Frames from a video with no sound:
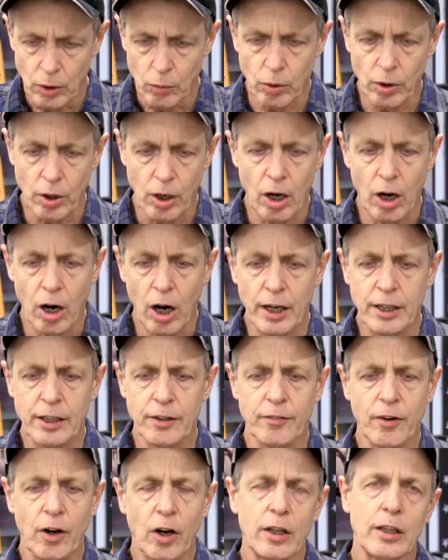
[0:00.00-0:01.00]
Well, I
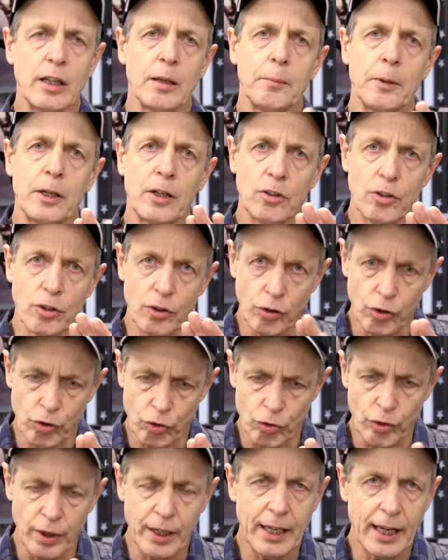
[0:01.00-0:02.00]
divide them into
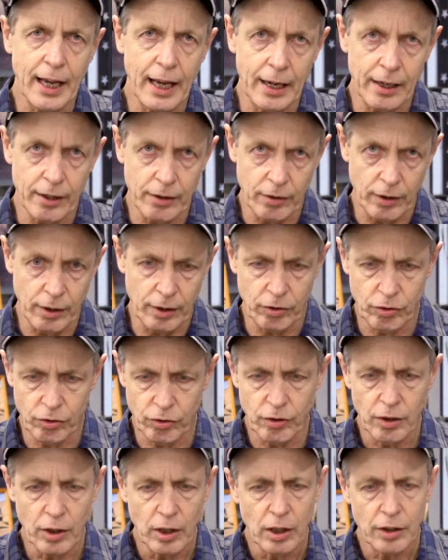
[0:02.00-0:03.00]
three
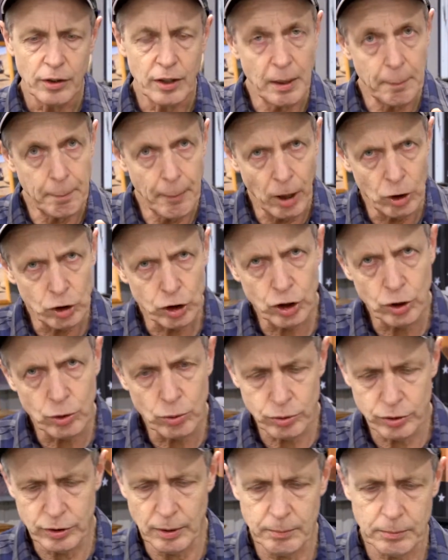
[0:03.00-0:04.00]
categories: the
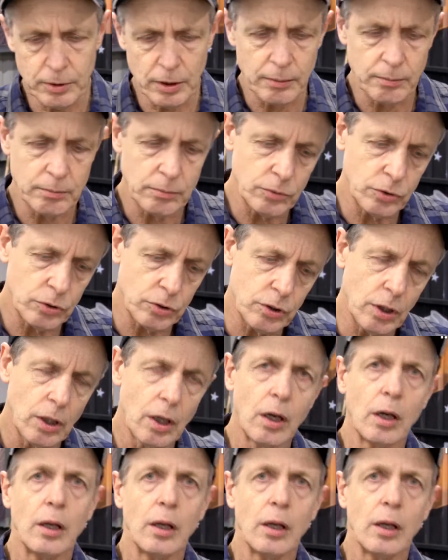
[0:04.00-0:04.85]
emotional symptoms,